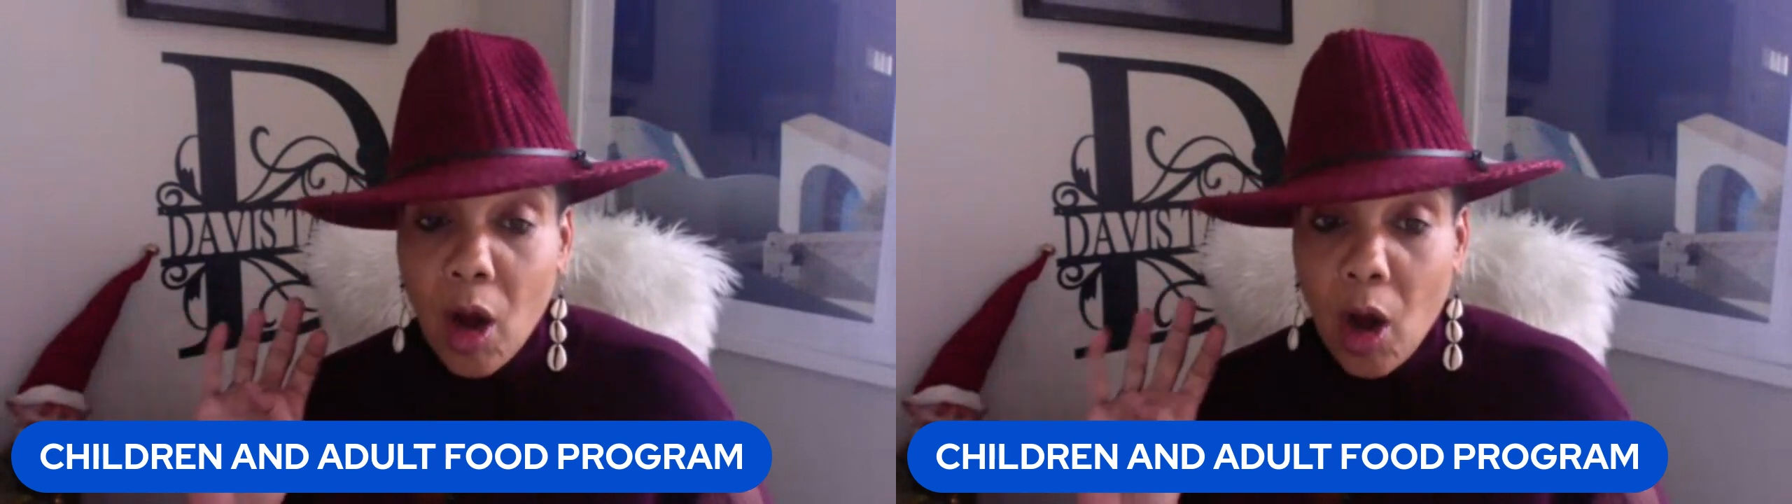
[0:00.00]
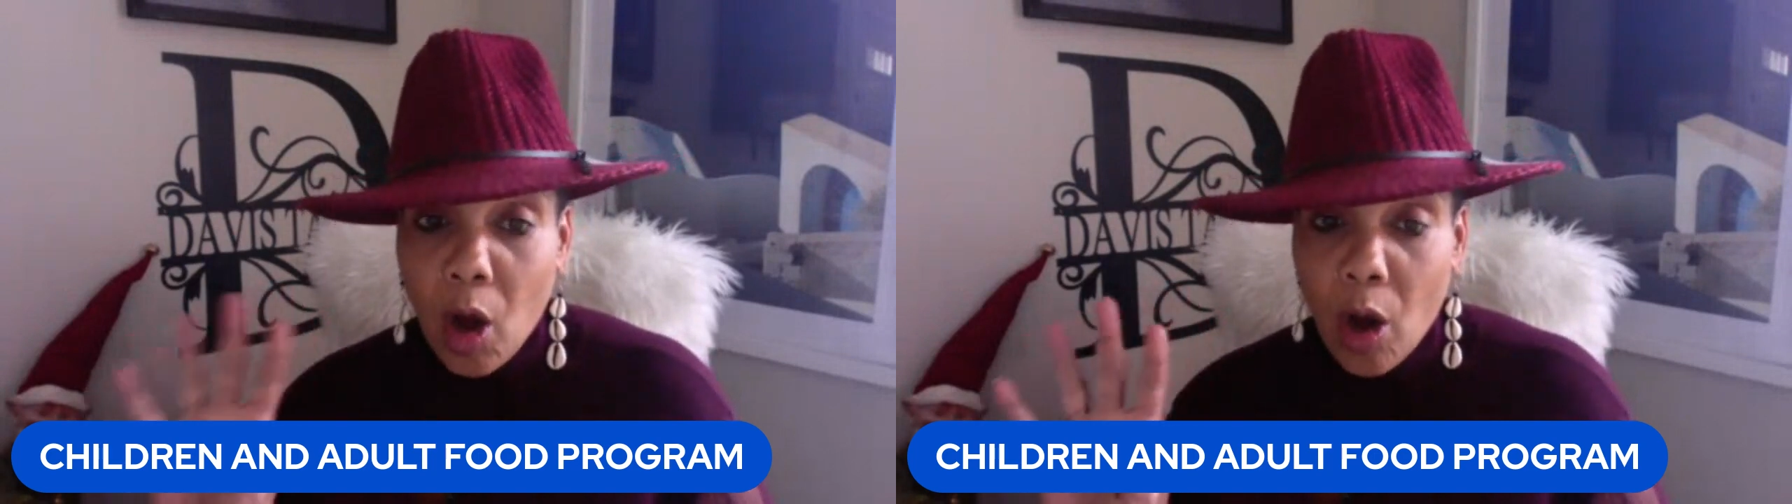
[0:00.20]

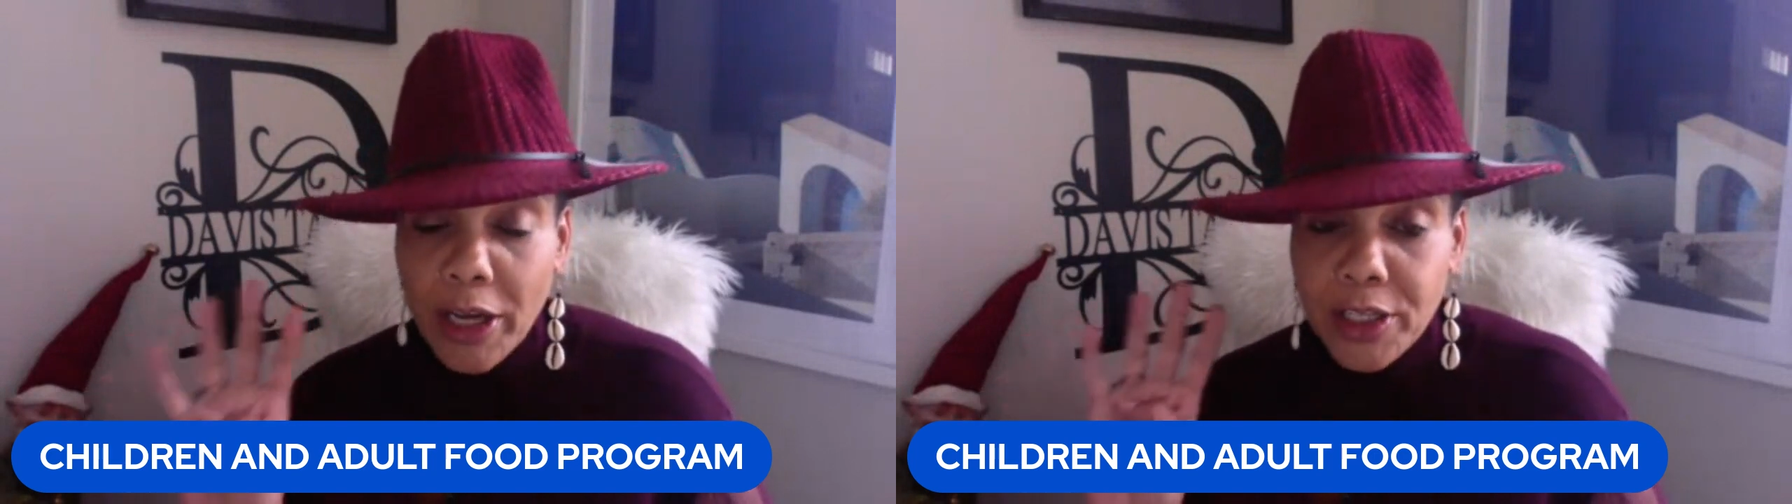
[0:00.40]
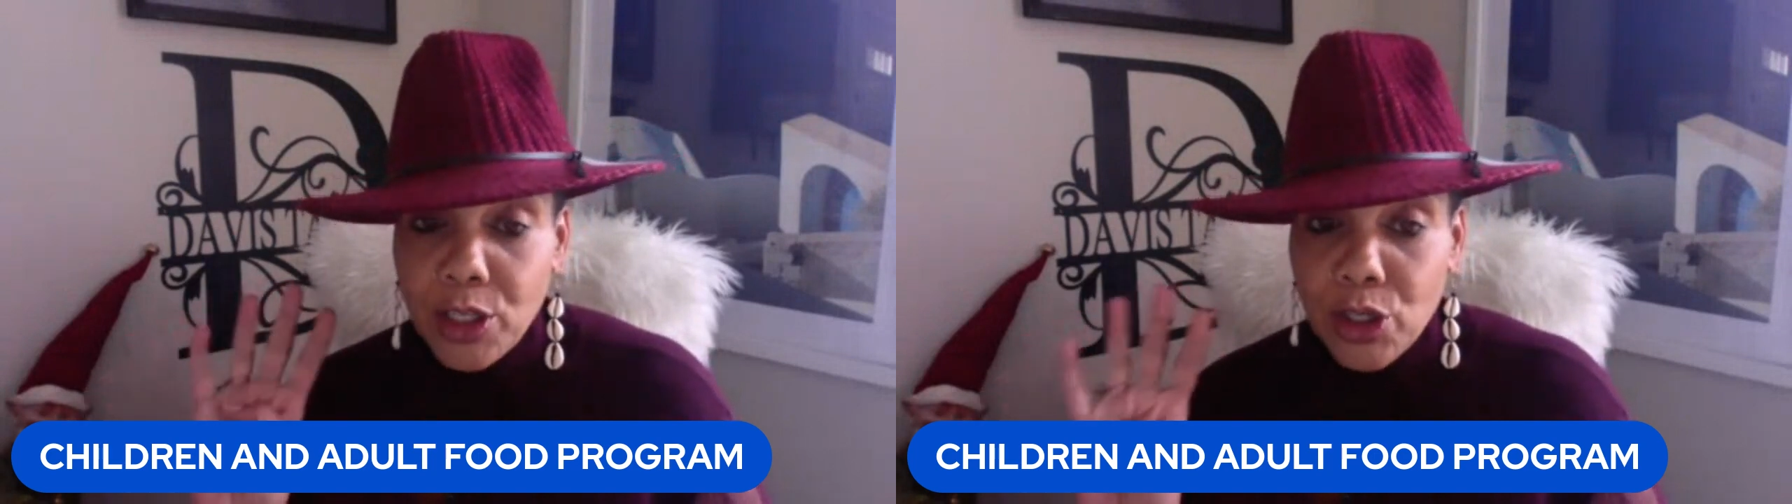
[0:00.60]

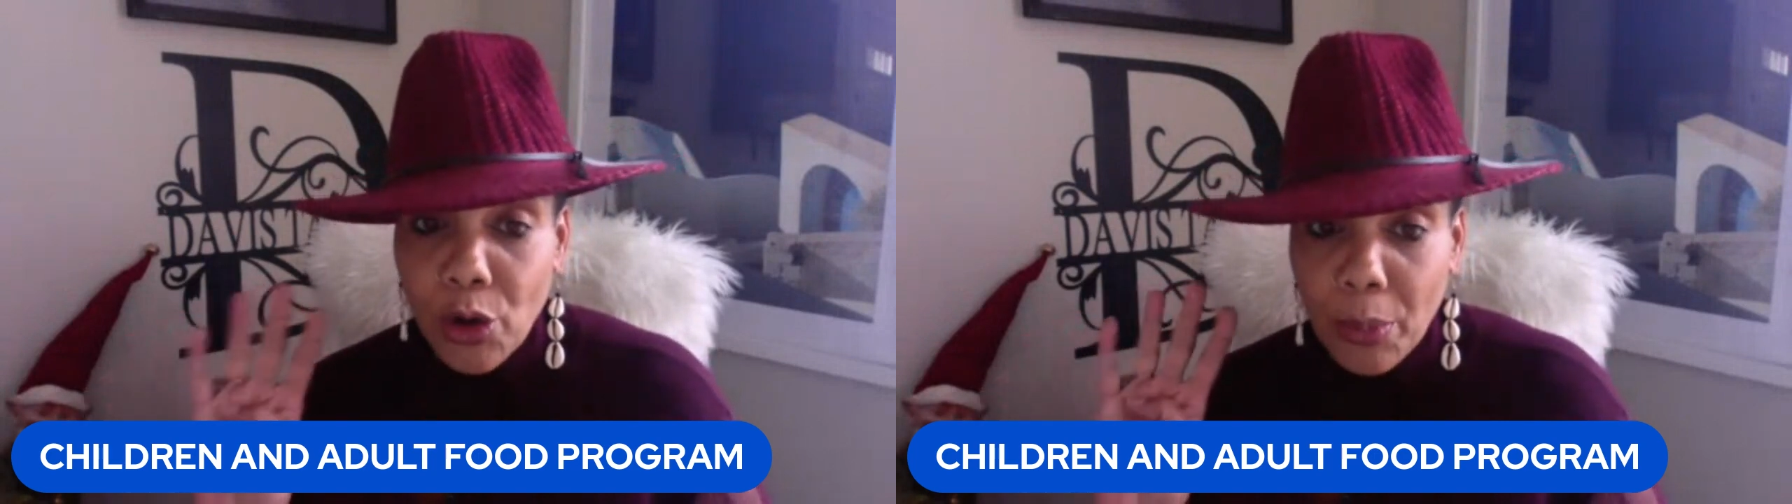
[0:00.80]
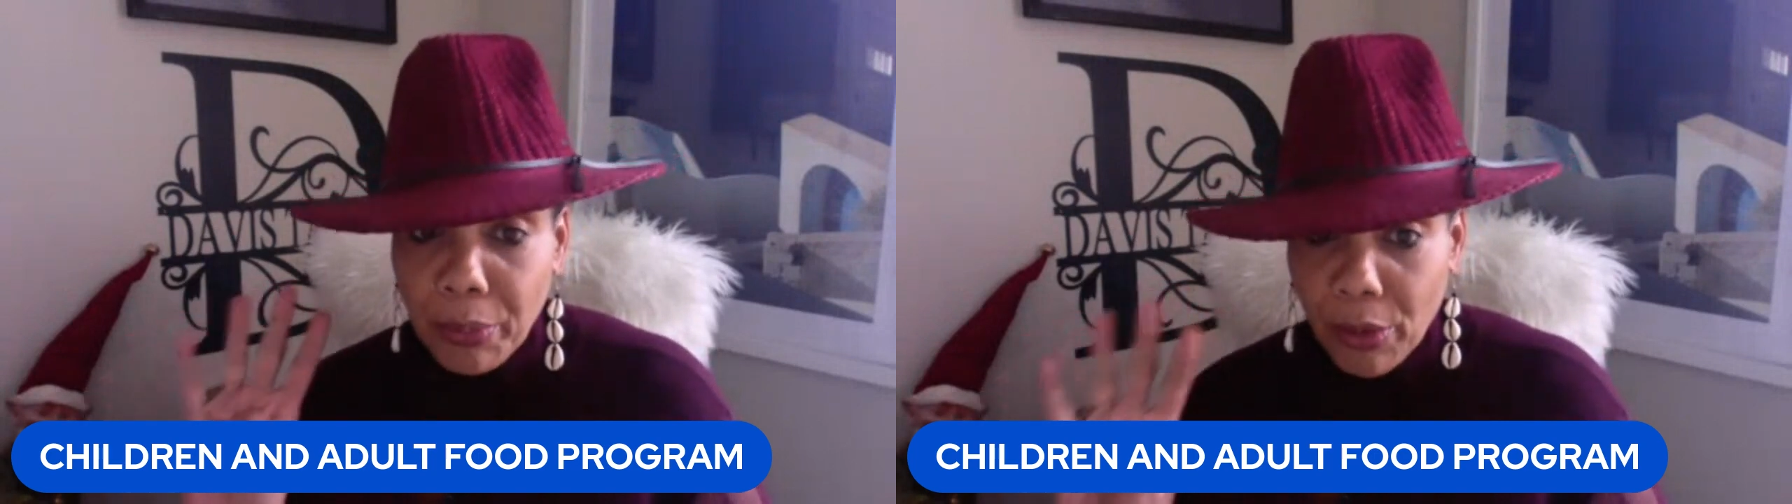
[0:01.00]
on
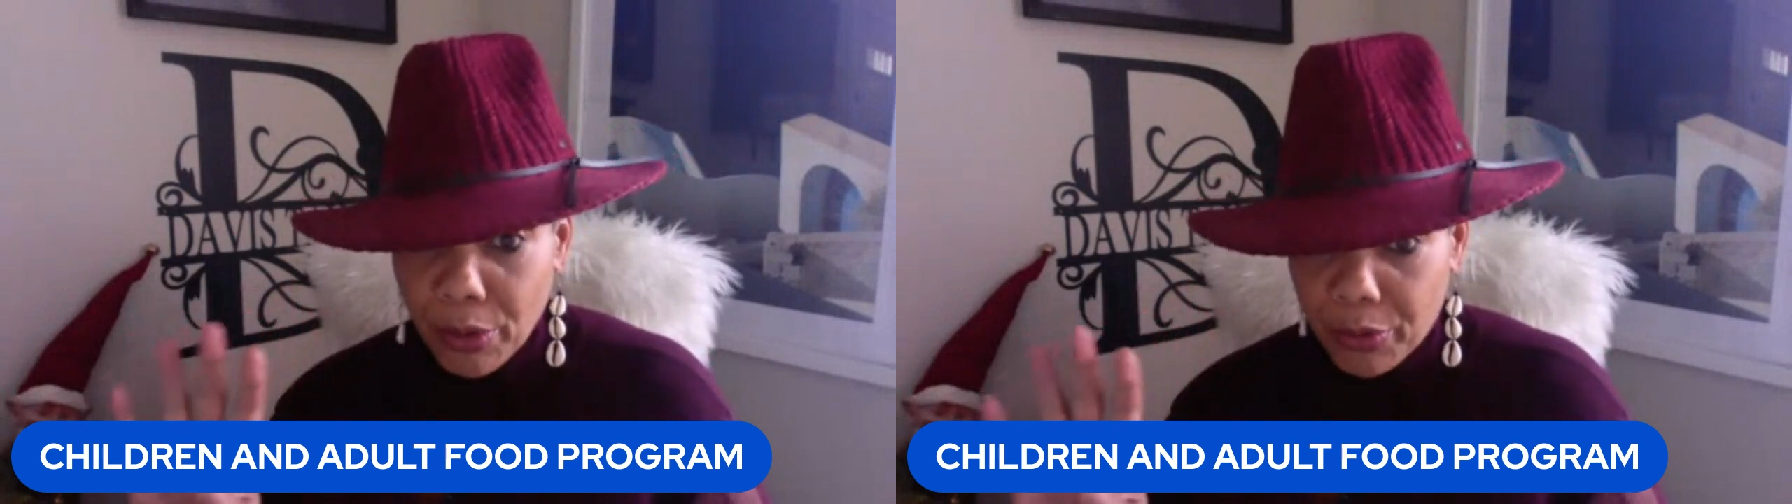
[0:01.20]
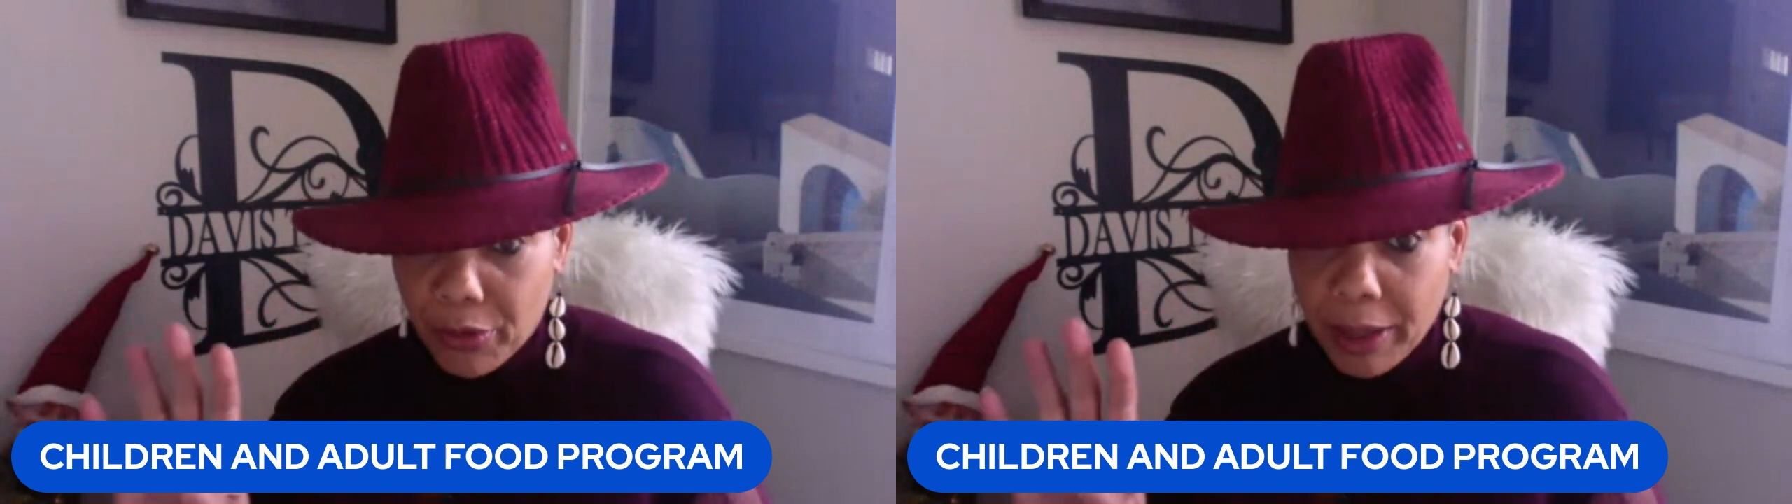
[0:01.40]
your
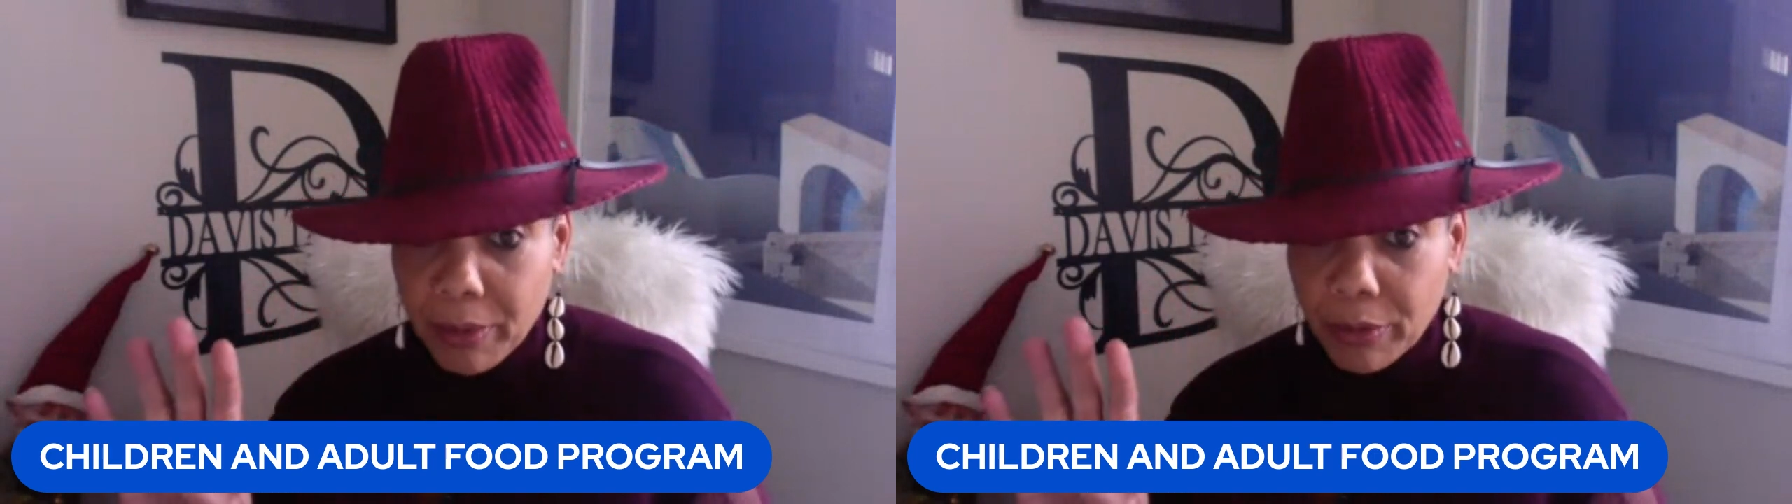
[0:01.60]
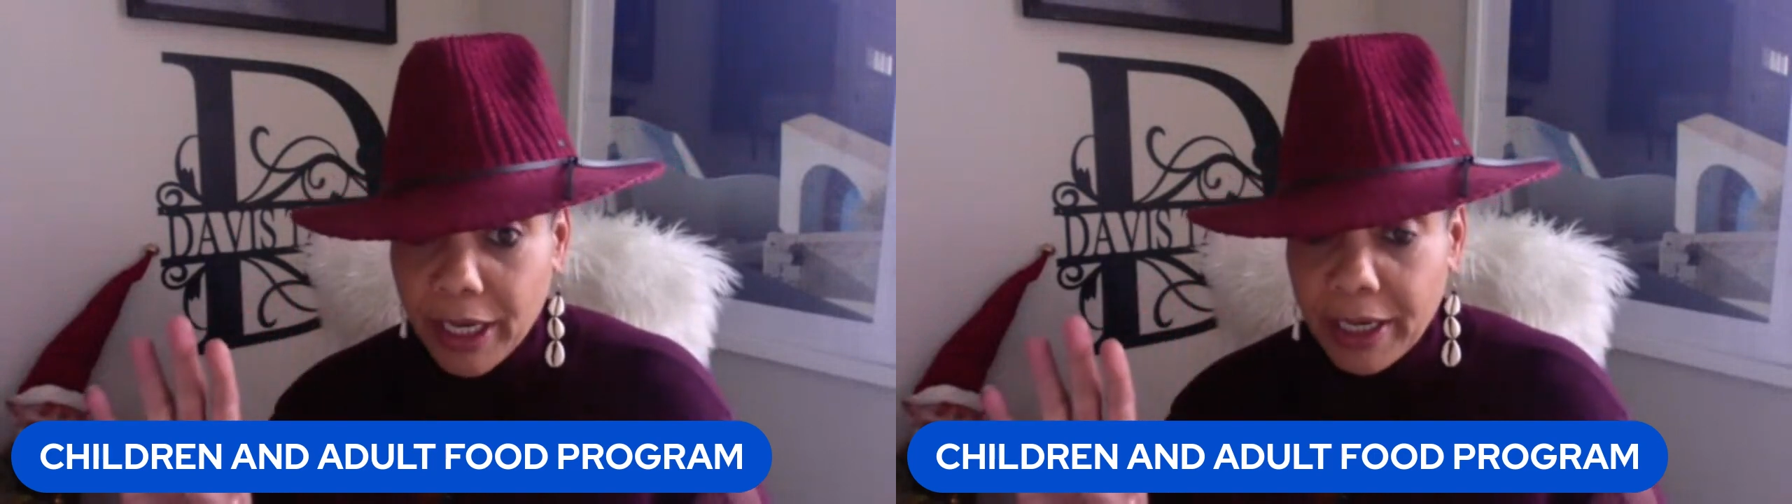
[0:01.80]
program,
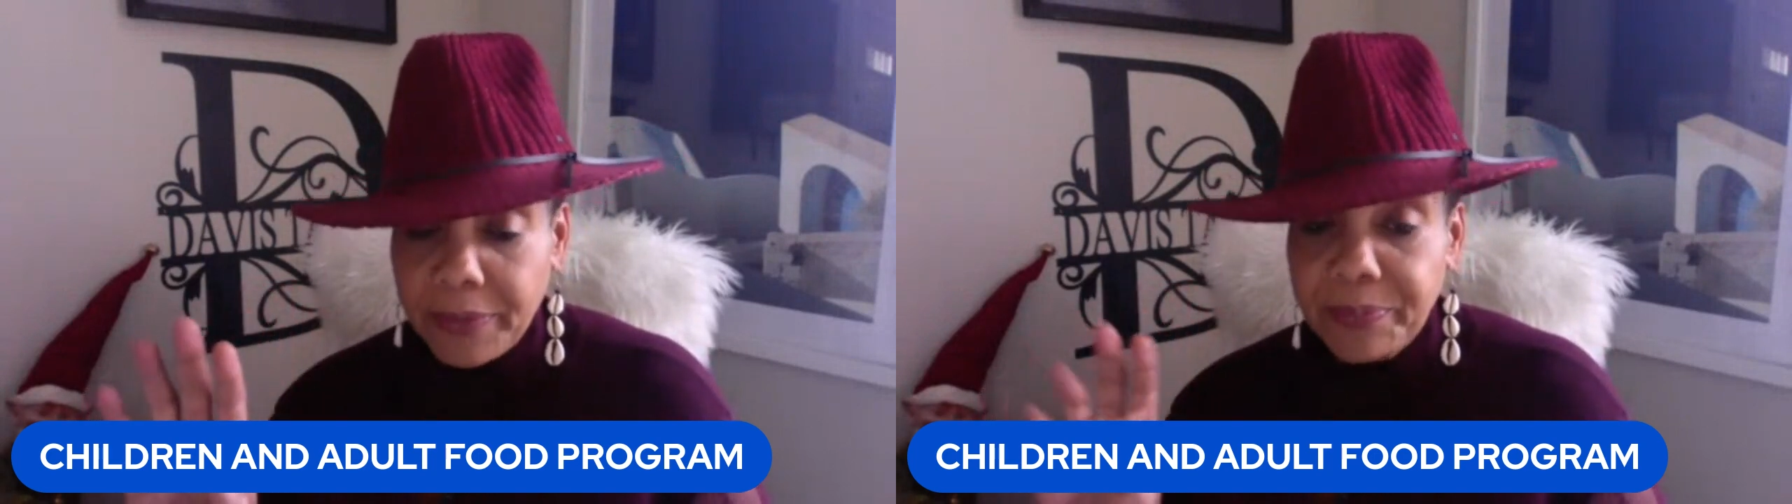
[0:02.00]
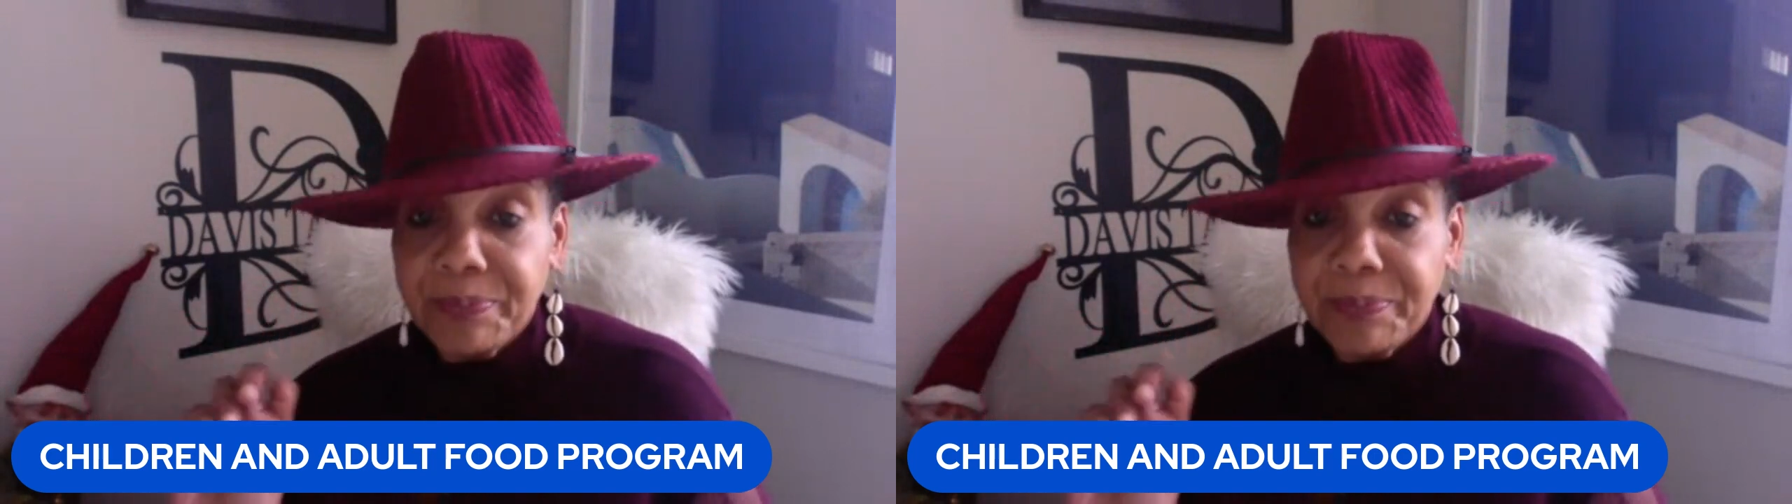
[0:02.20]
okay?